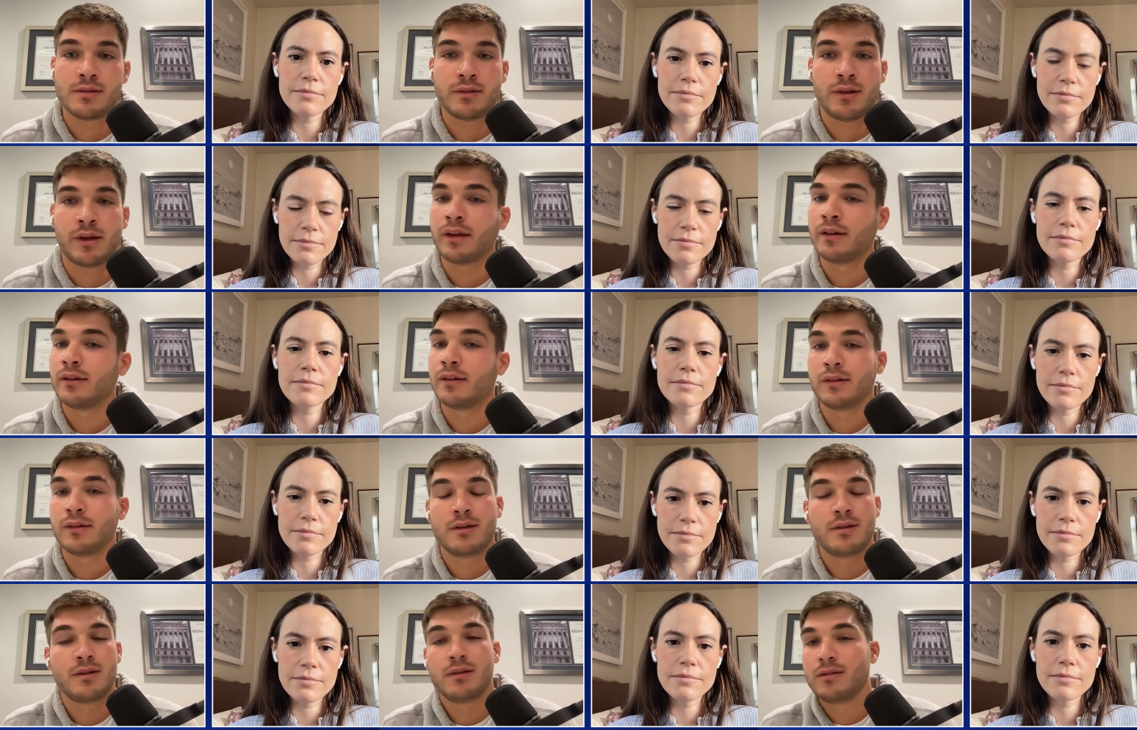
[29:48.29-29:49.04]
Speaker 1: like
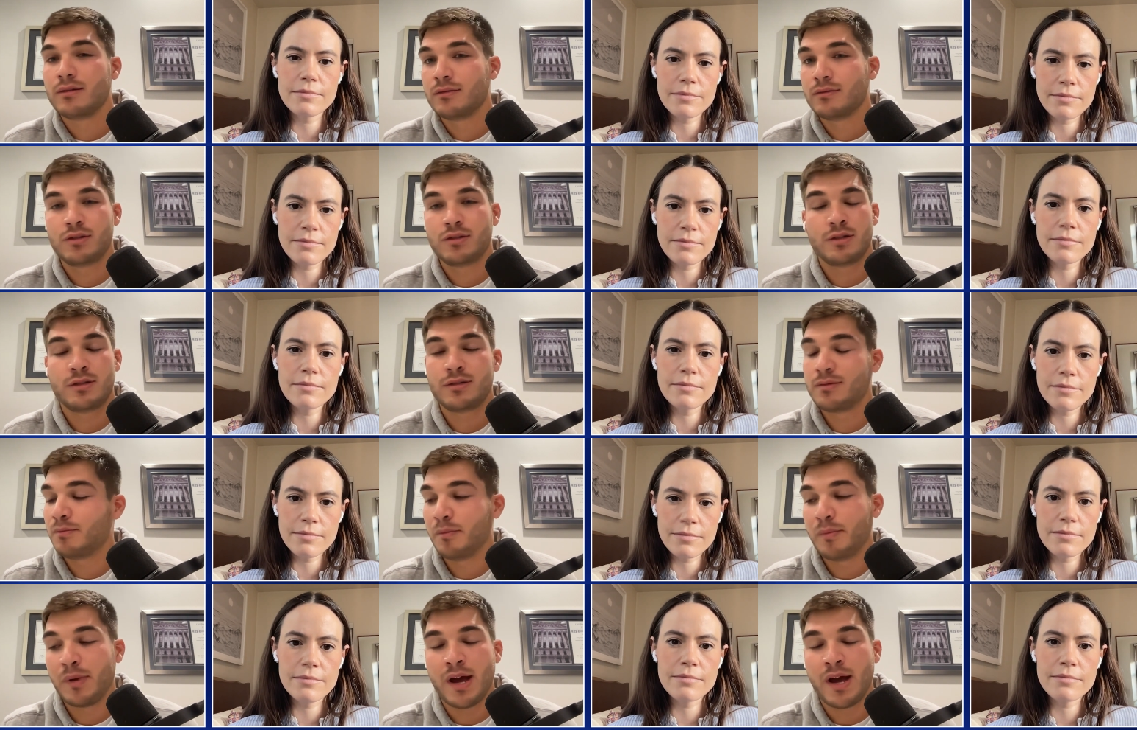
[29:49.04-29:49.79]
just
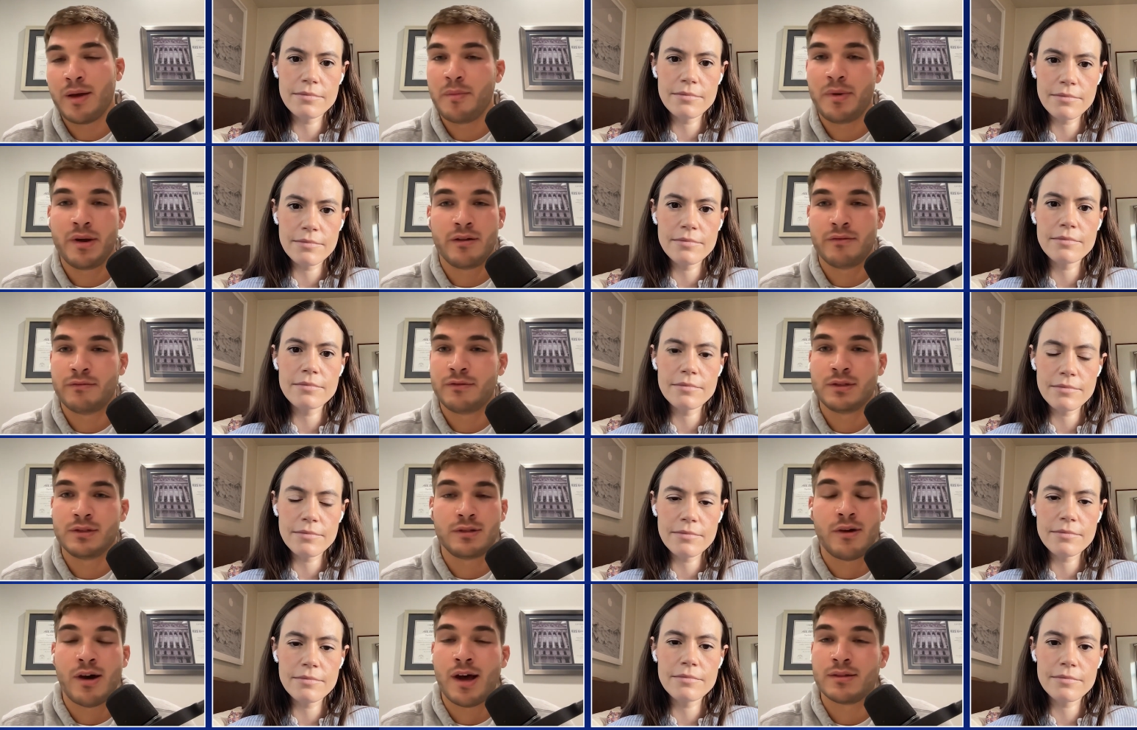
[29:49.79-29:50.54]
buy a pair of these
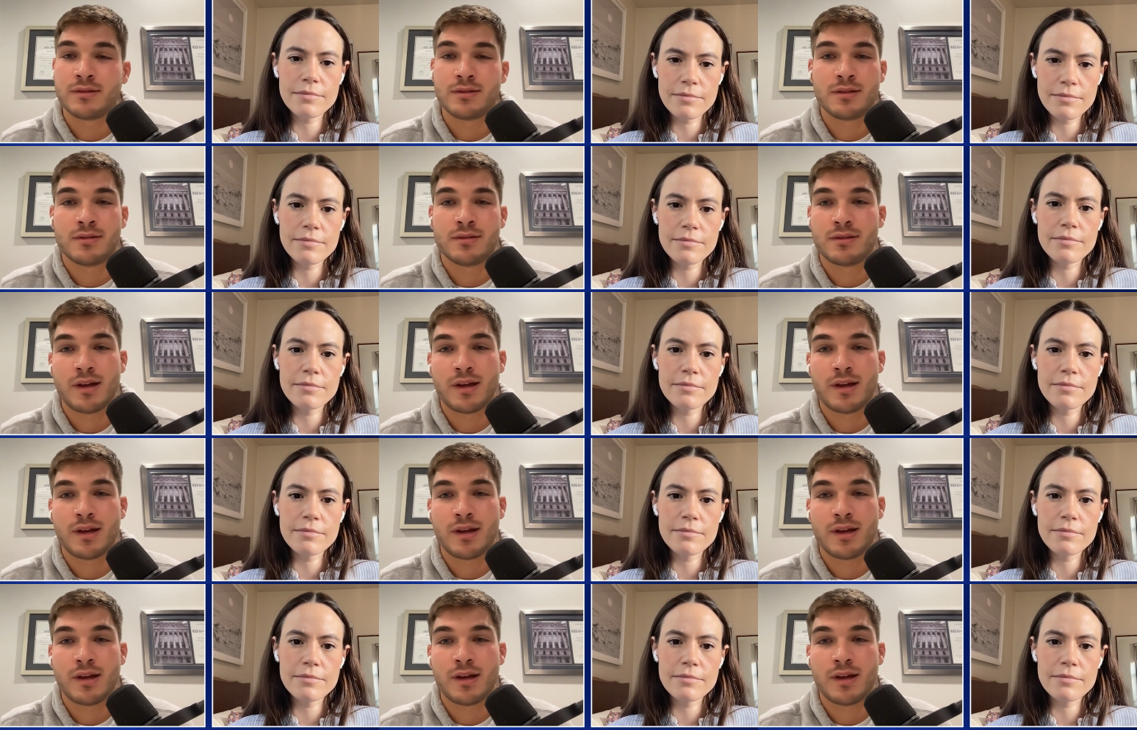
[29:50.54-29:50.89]
glasses.